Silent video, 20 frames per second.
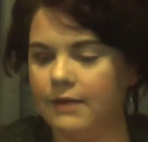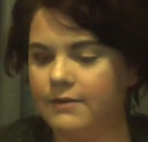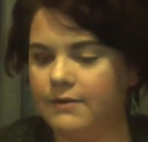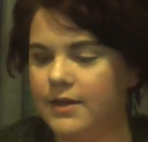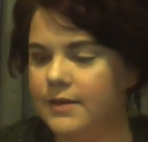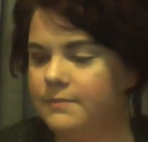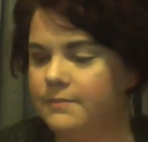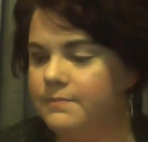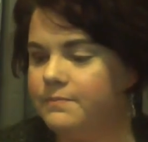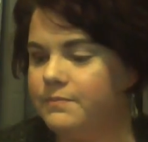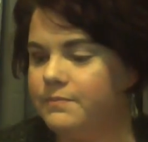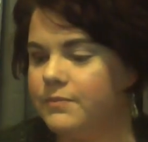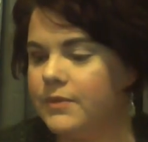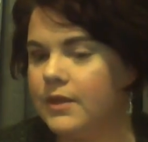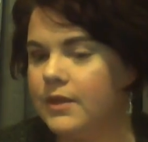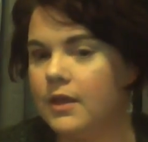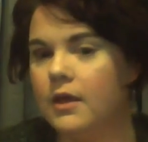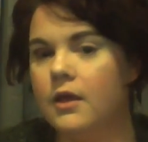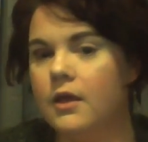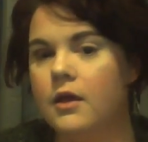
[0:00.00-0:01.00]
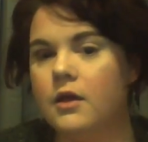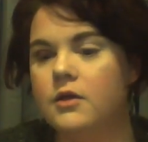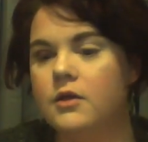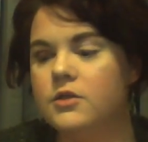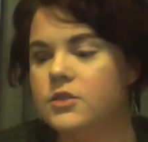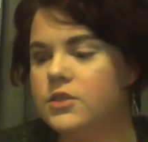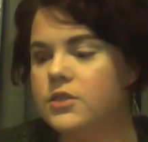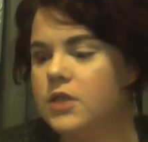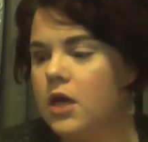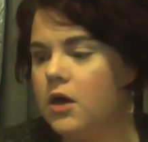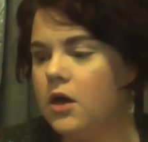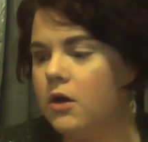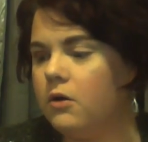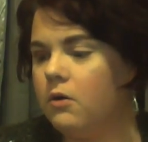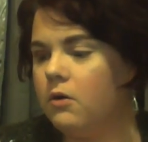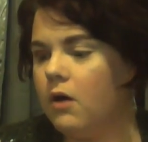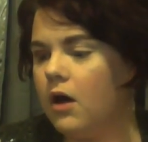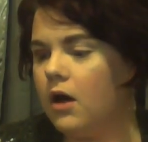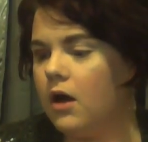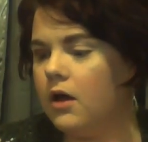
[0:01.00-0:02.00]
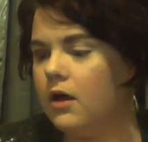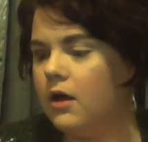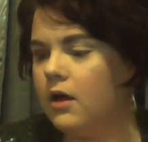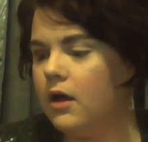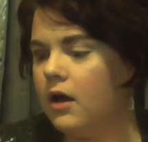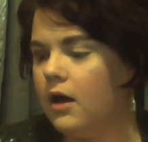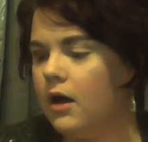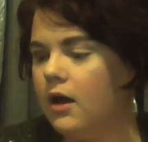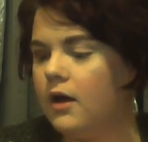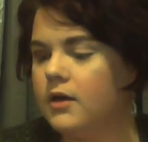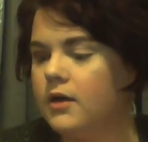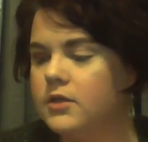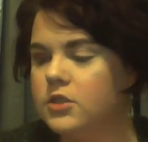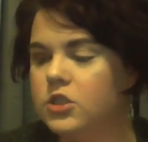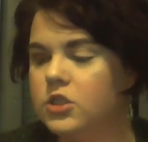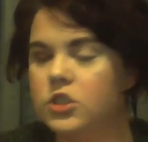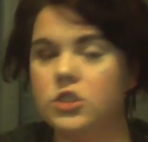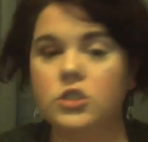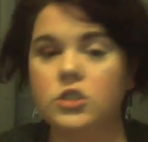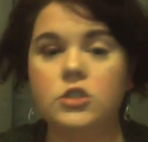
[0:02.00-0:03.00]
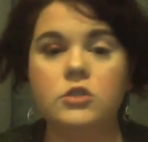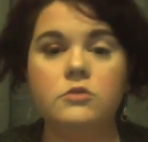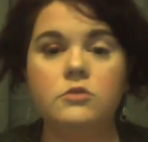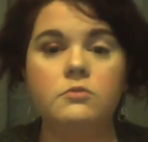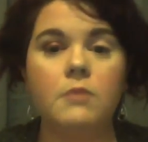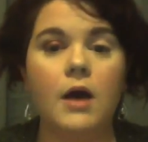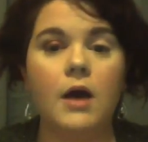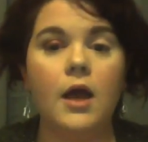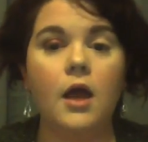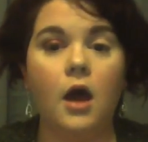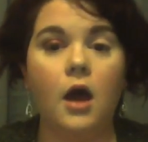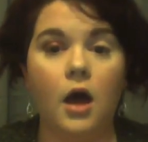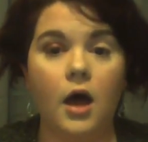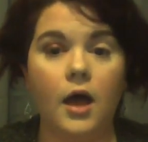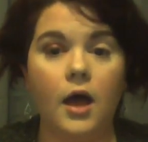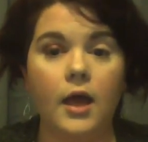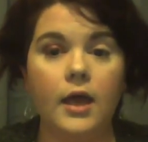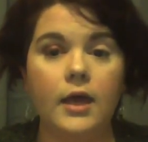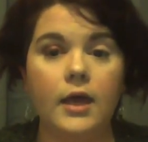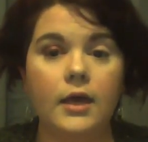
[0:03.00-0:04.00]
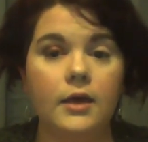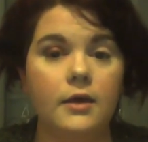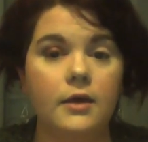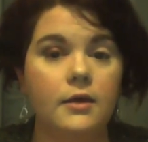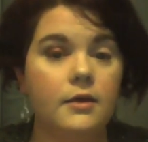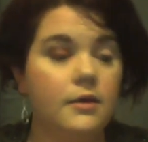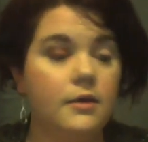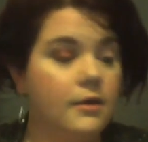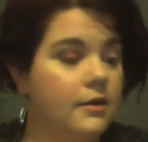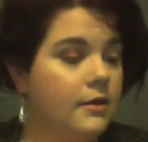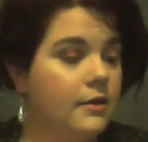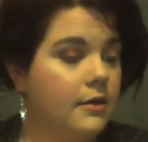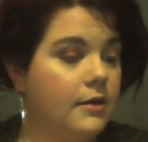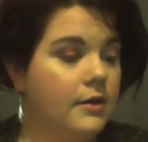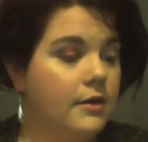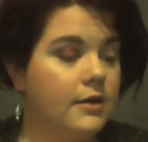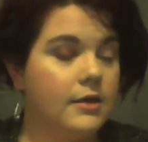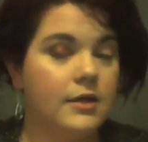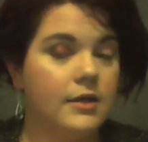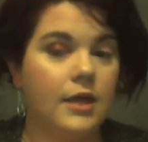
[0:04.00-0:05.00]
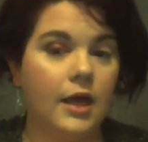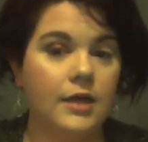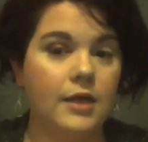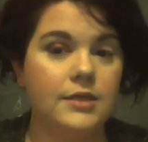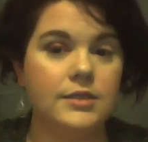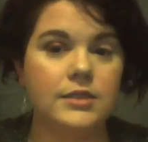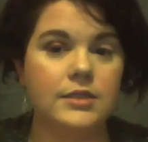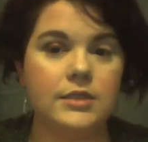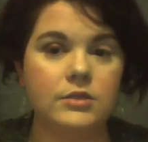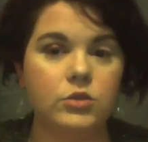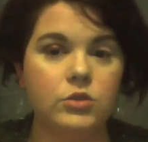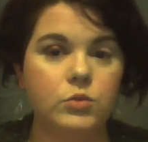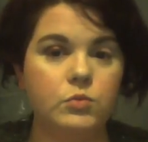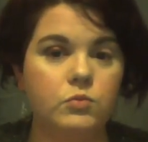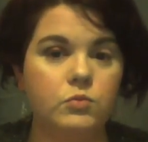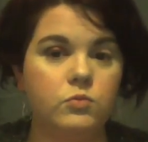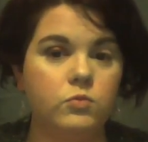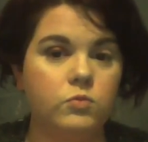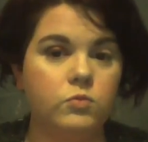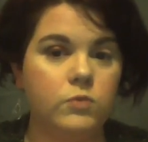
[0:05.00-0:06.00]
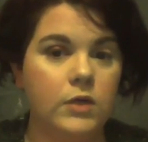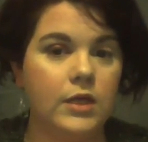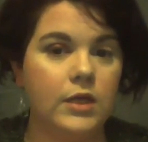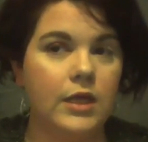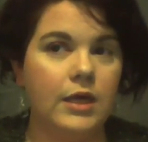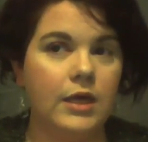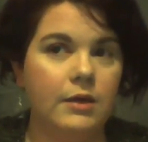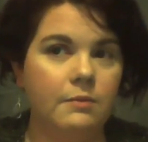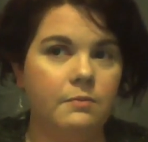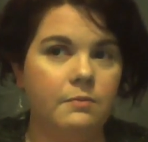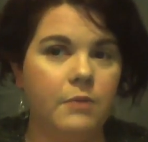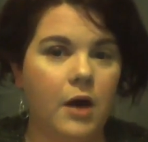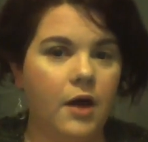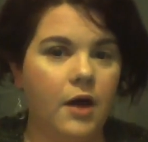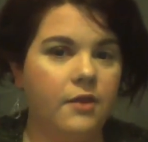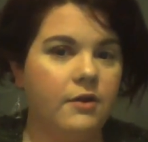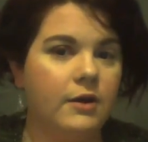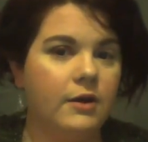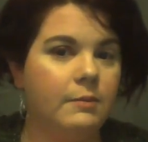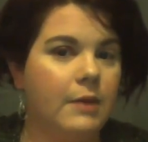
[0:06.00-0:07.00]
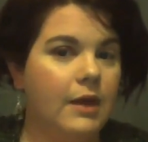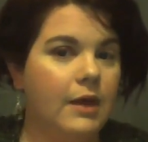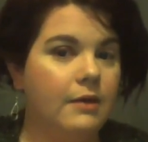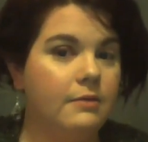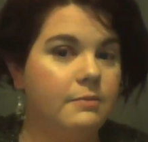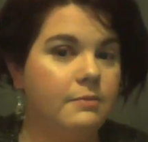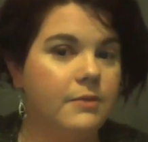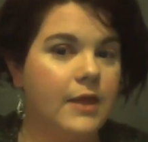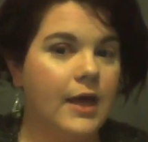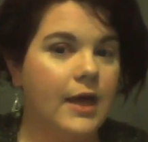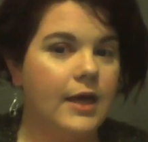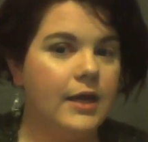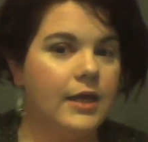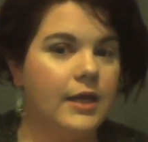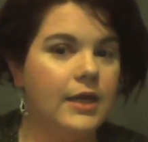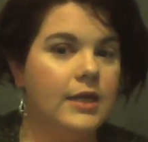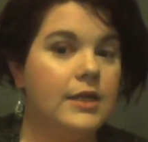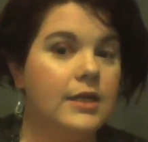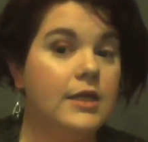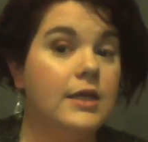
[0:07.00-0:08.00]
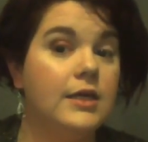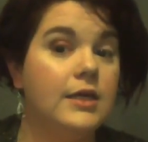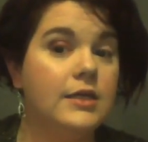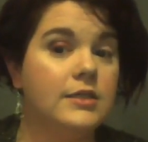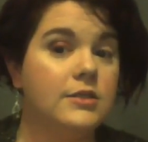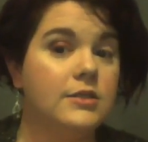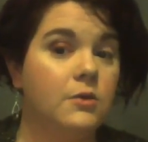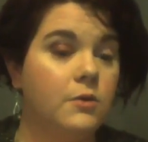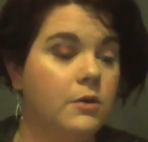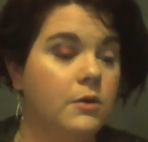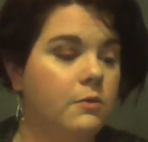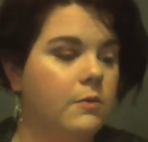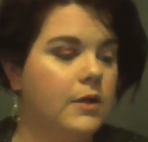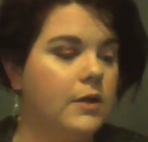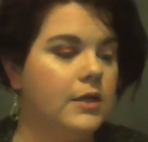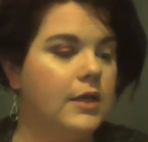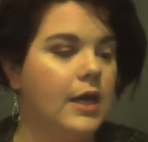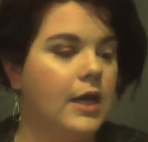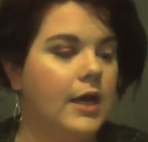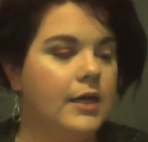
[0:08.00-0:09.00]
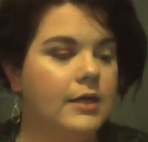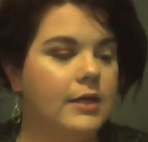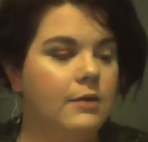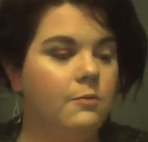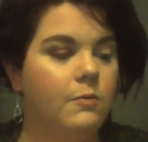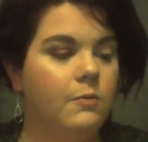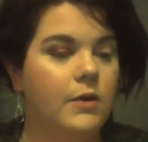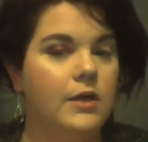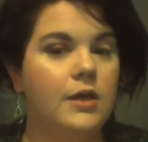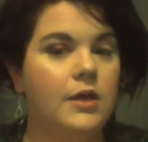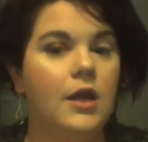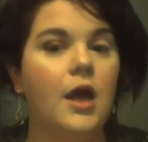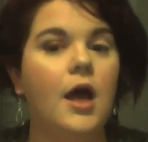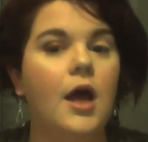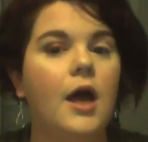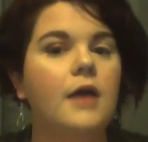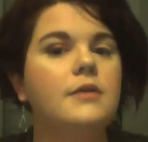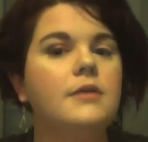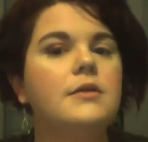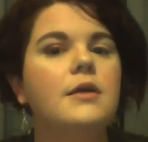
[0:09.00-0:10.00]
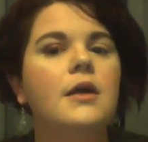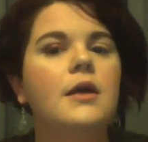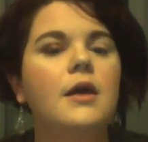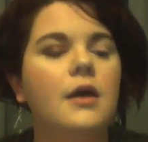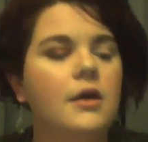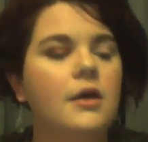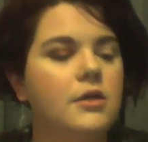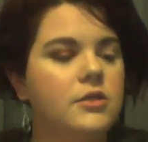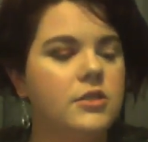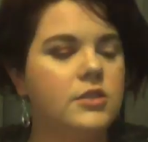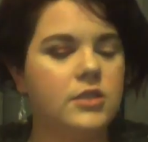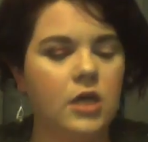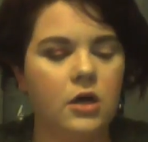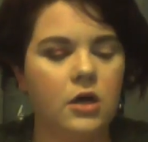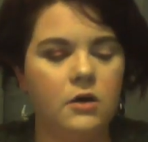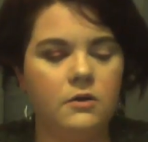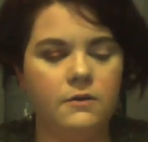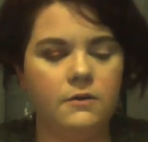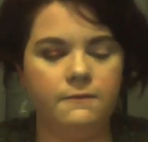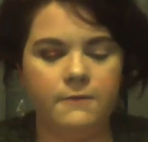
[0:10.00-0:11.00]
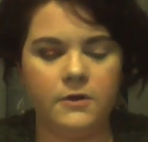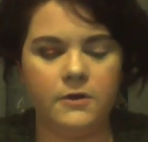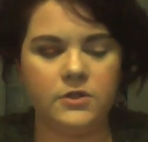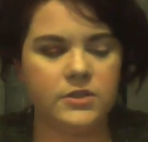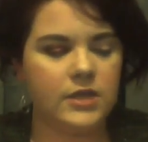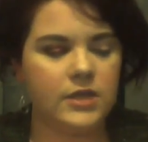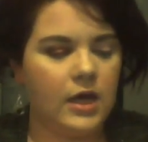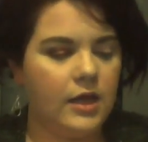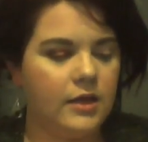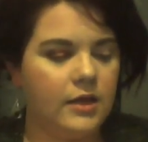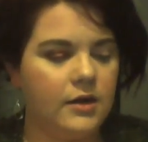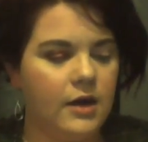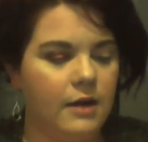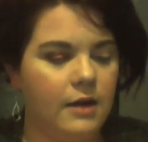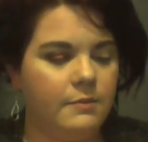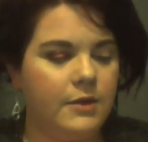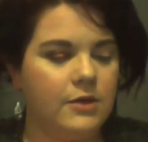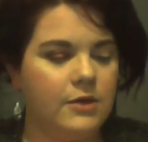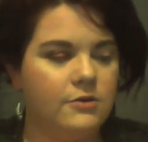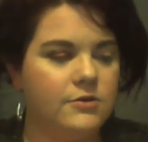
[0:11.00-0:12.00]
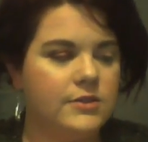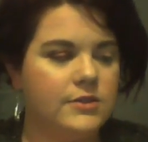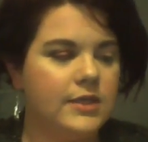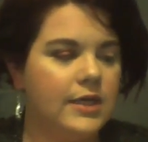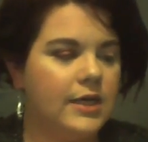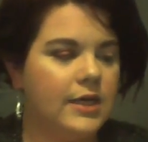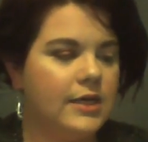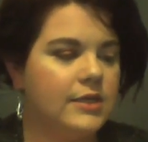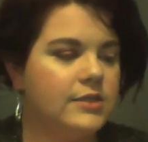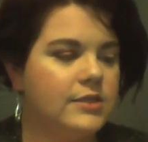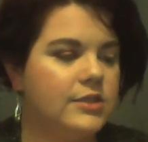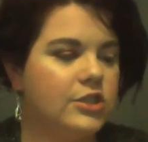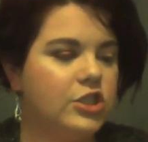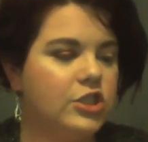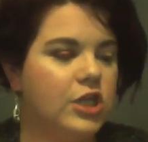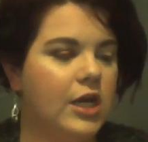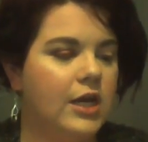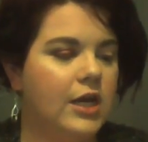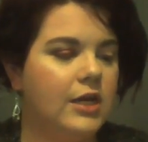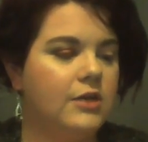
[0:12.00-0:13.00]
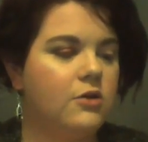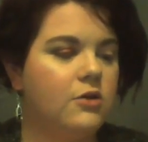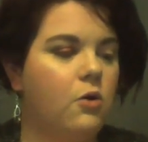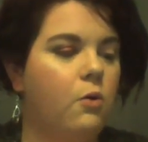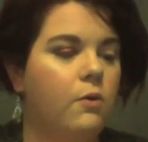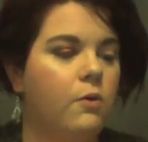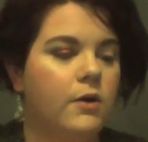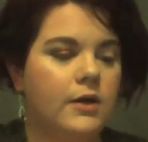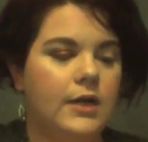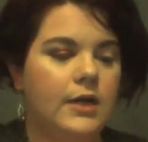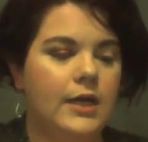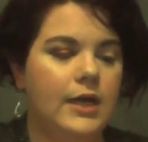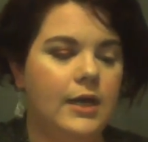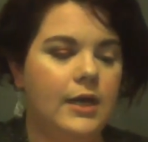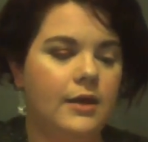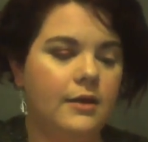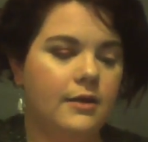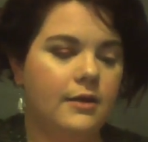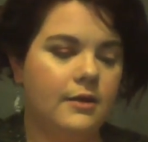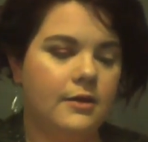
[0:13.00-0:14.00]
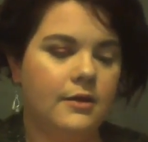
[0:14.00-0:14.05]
love it. So, onto my eye, because it's really bothering me that it is only one done and one not. So, the first color I'm using is the shade Courtney